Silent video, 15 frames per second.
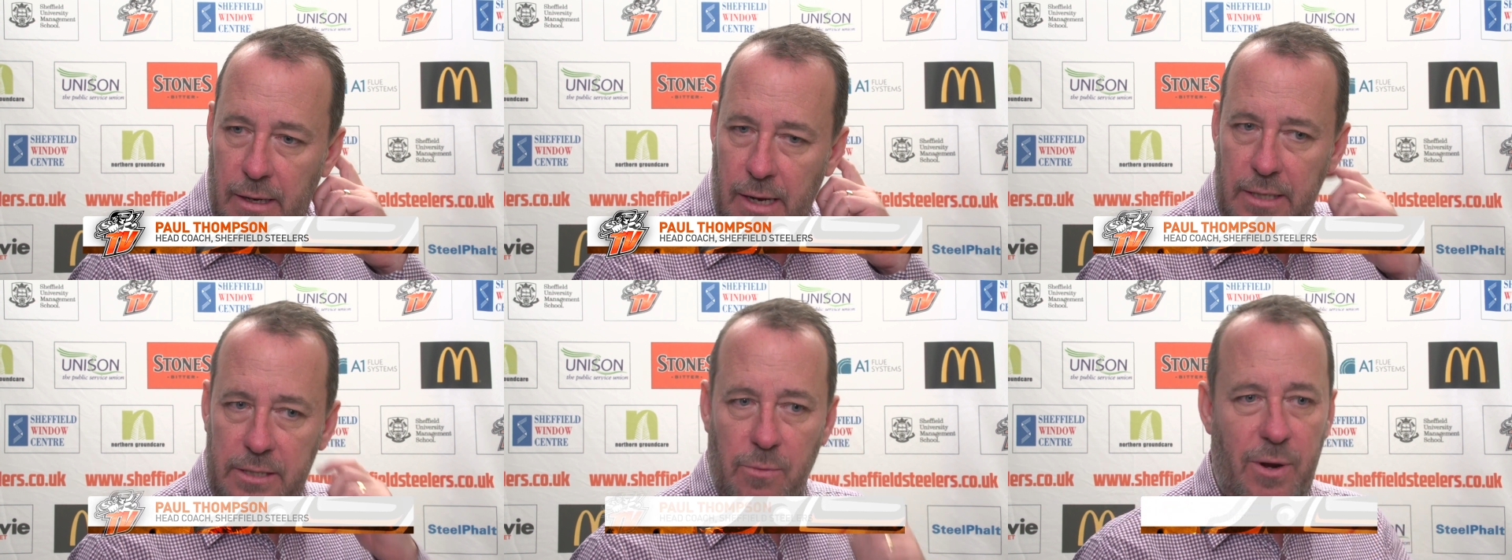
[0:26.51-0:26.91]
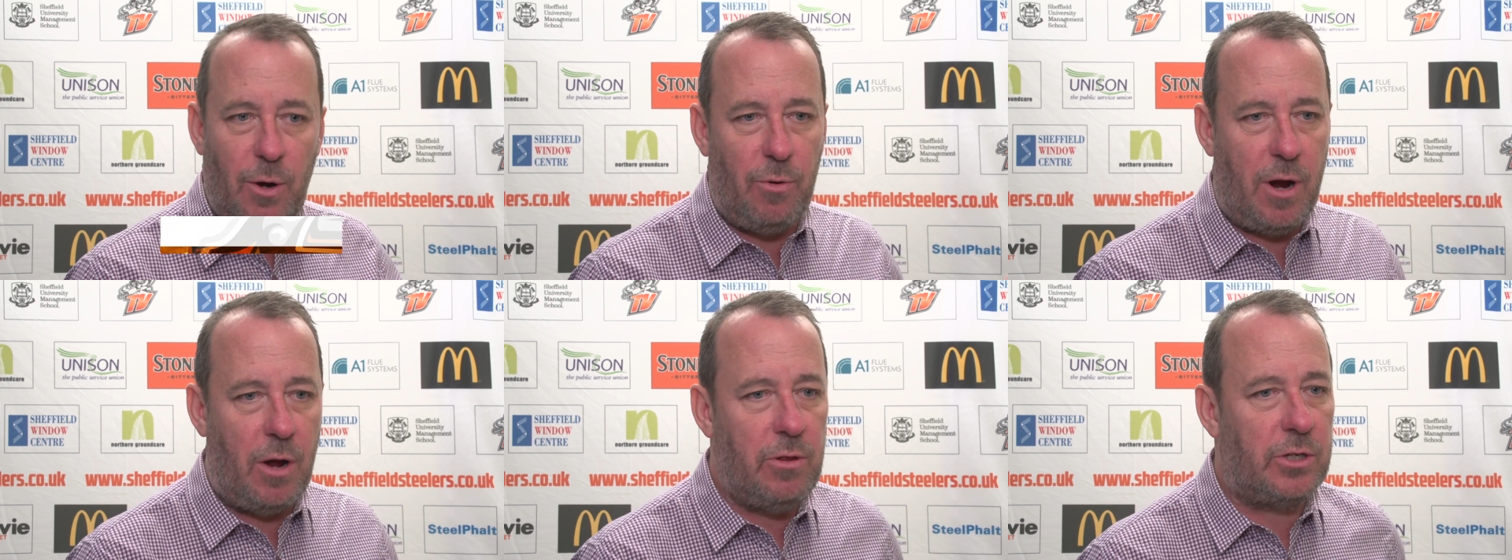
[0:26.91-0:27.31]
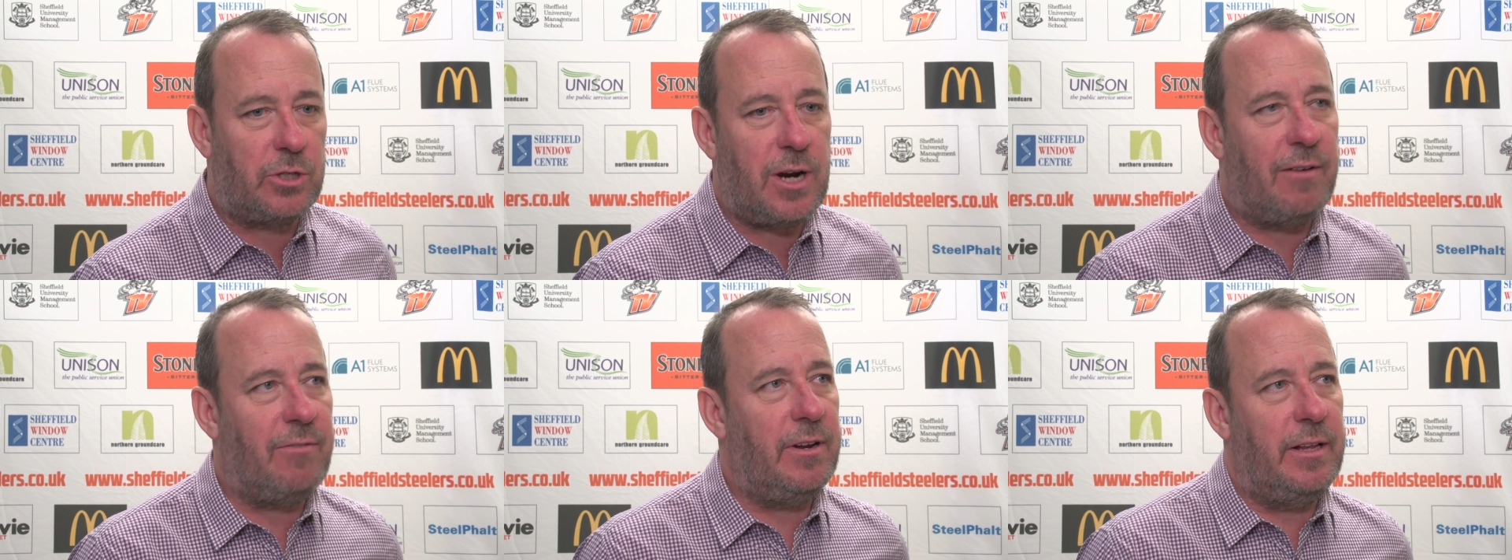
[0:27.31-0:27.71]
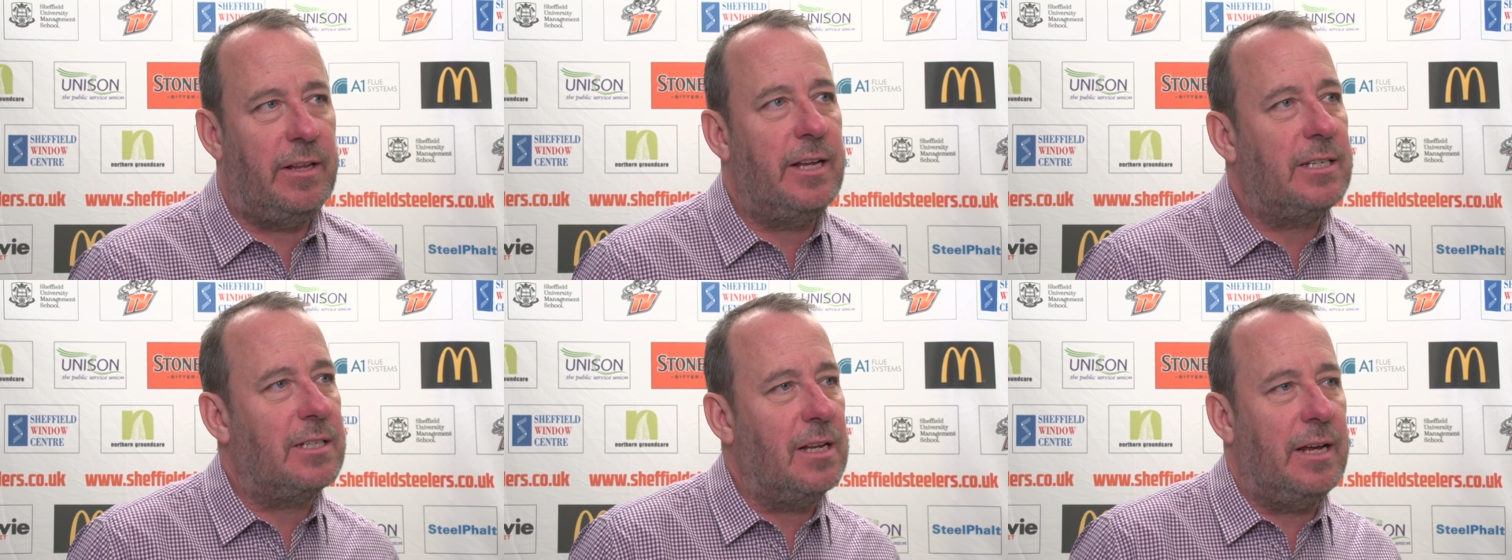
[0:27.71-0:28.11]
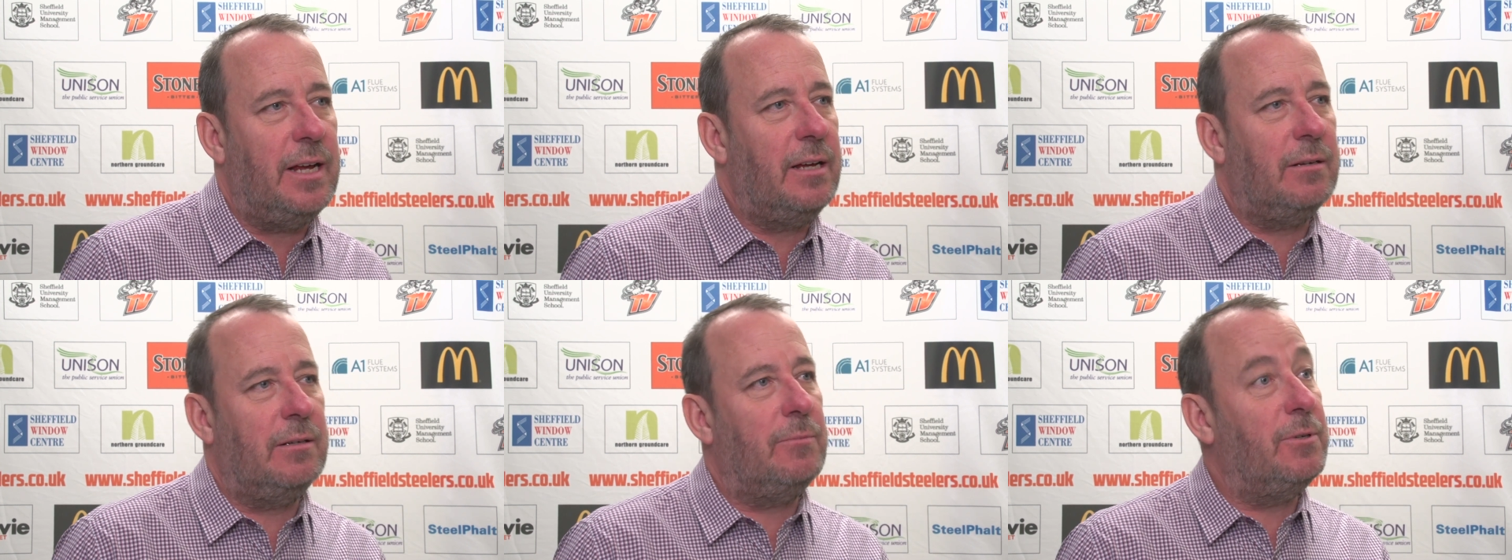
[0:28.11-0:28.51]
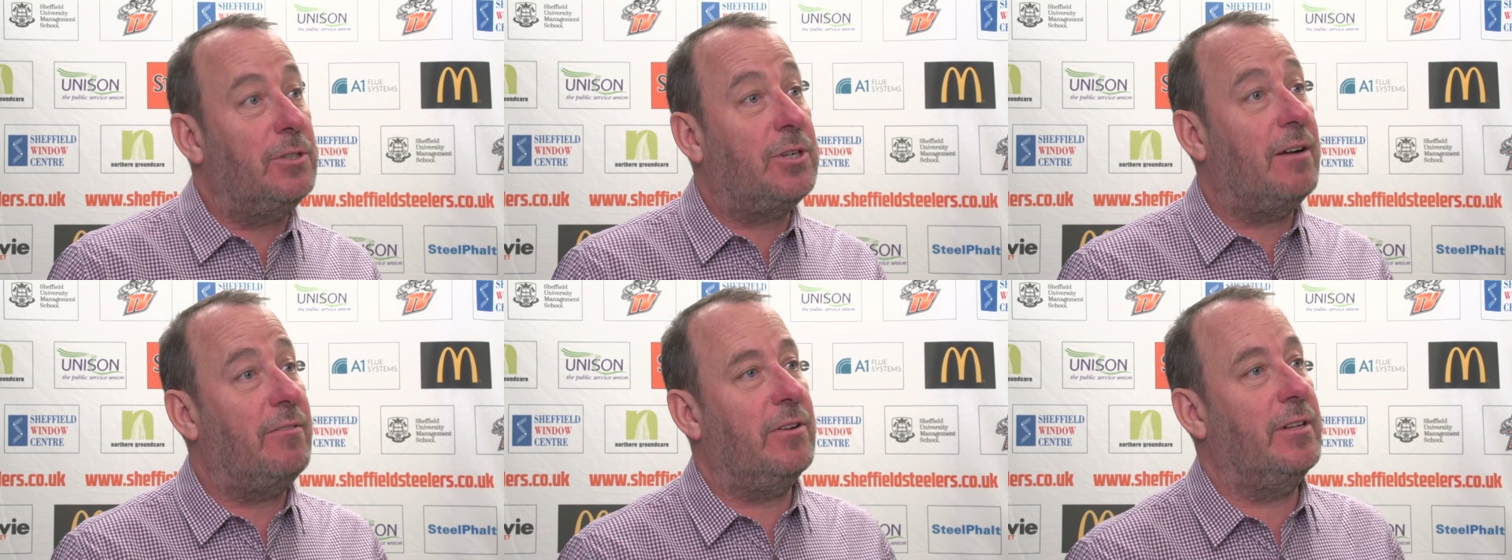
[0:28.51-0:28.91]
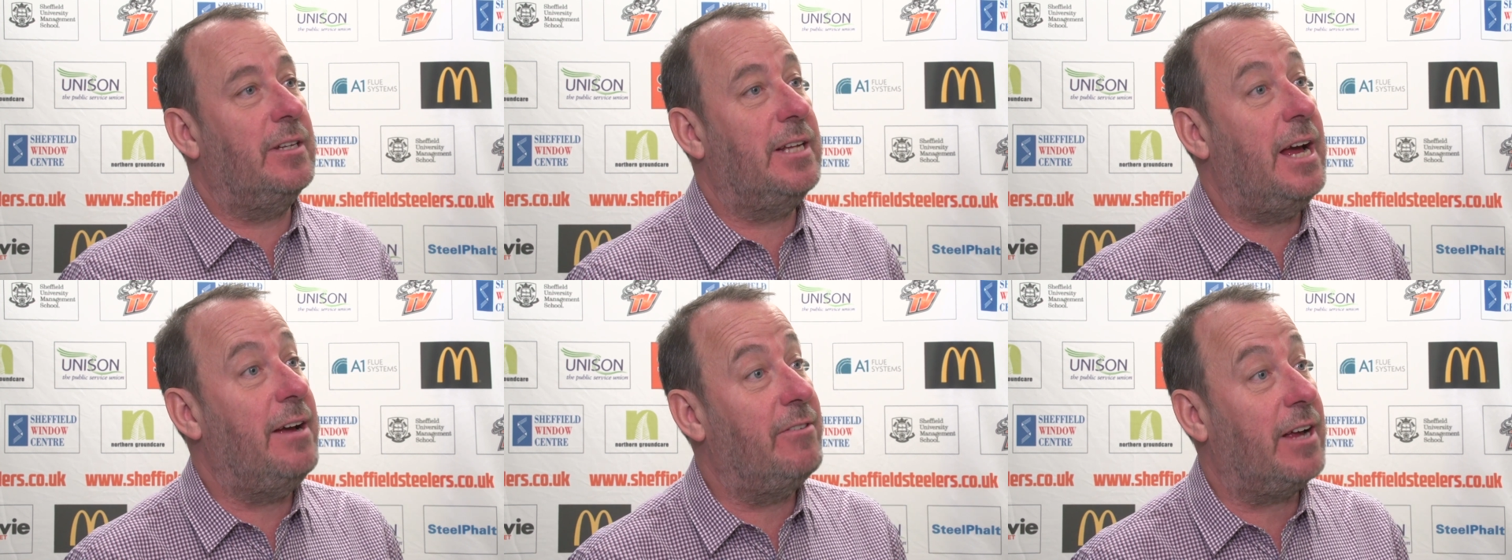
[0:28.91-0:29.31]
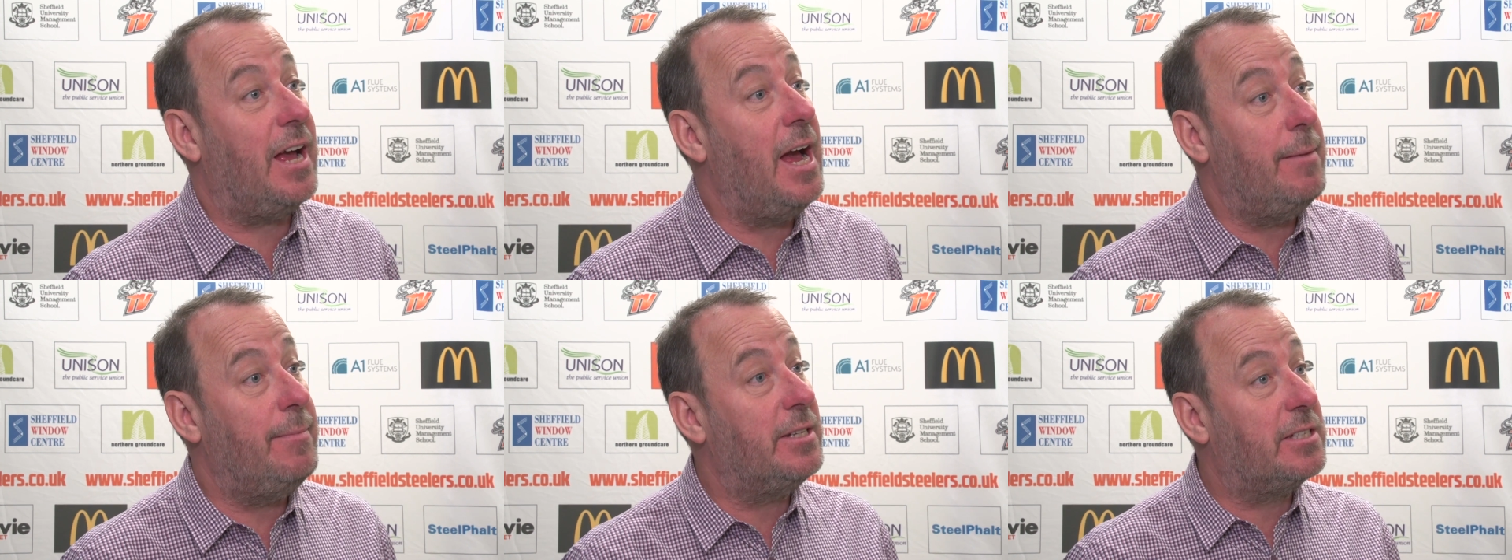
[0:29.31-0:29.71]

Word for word: It's, we all know the travel in this league, and we travel on the day of a game.